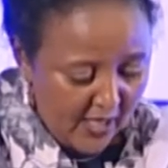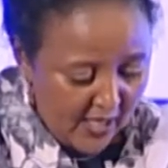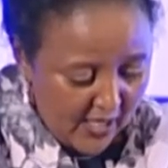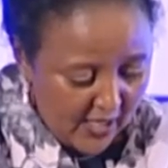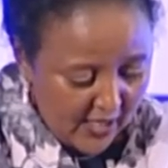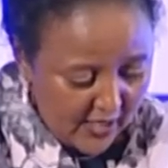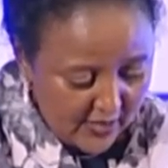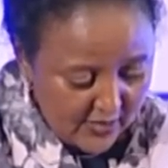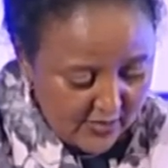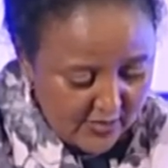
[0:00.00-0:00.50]

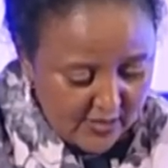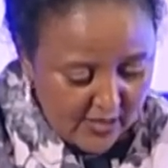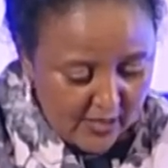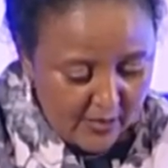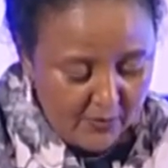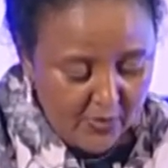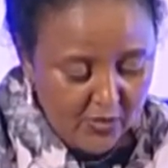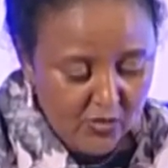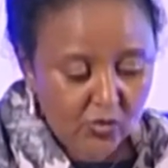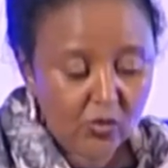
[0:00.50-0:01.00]
and
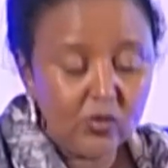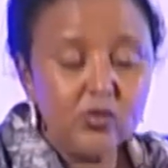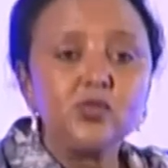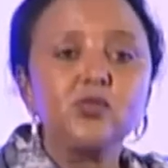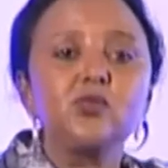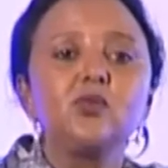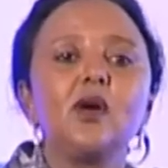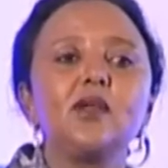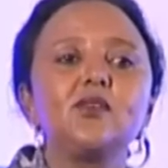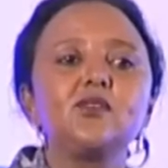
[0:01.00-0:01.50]
it's
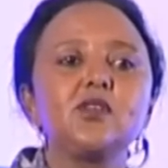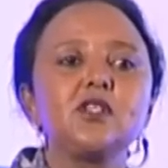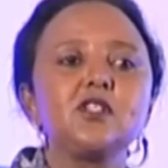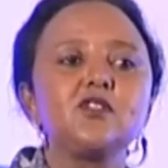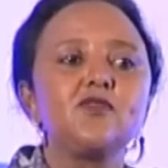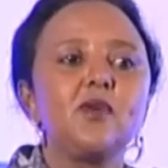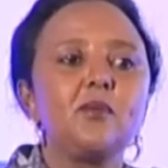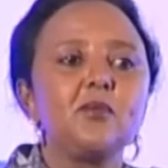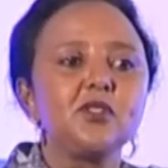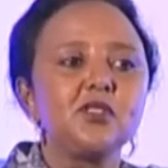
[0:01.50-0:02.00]
also a
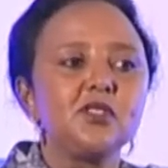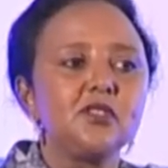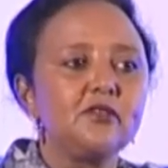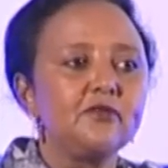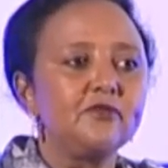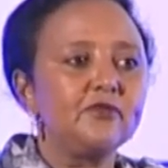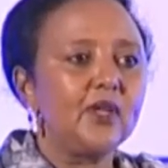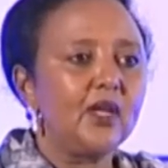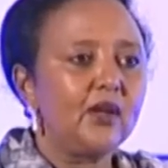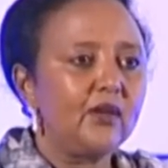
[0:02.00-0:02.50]

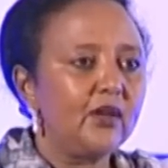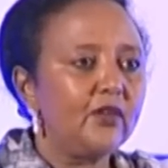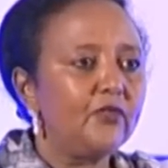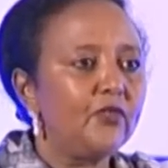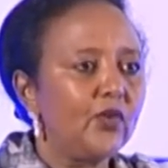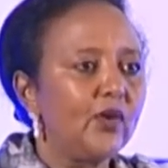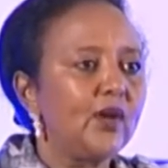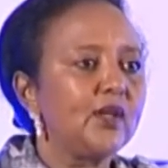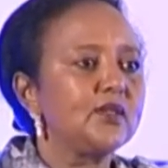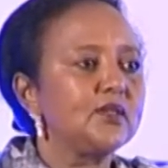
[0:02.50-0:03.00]
transformative area
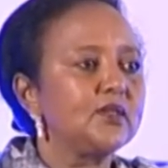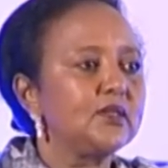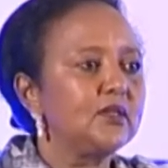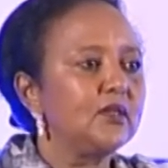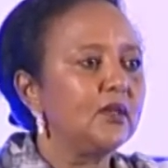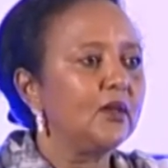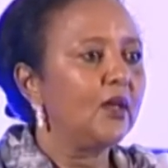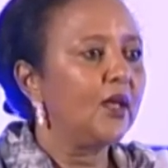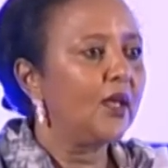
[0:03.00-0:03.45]
for us